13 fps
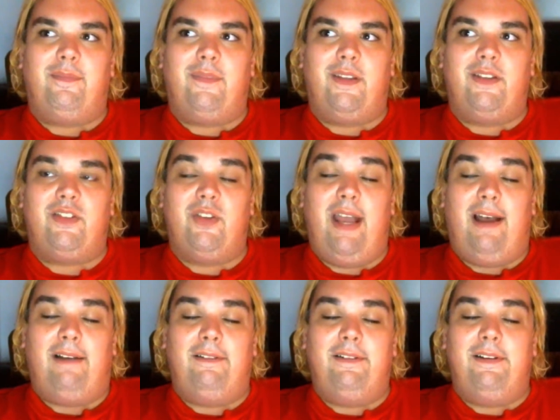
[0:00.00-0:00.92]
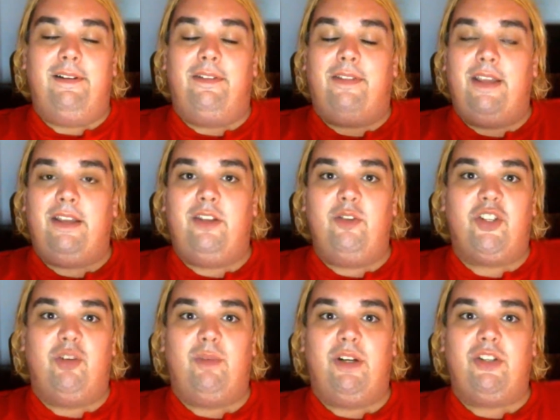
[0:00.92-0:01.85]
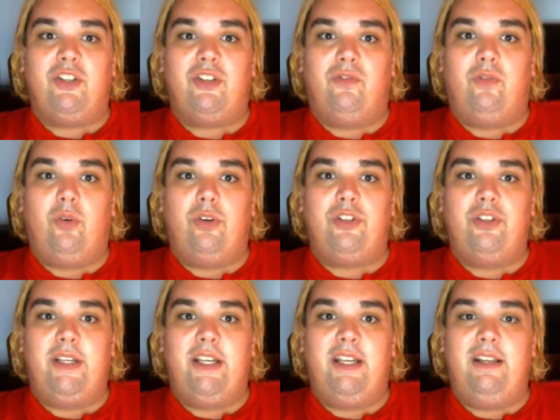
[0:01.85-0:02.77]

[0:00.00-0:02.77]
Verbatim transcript: so yeah Thank you so much for tuning in.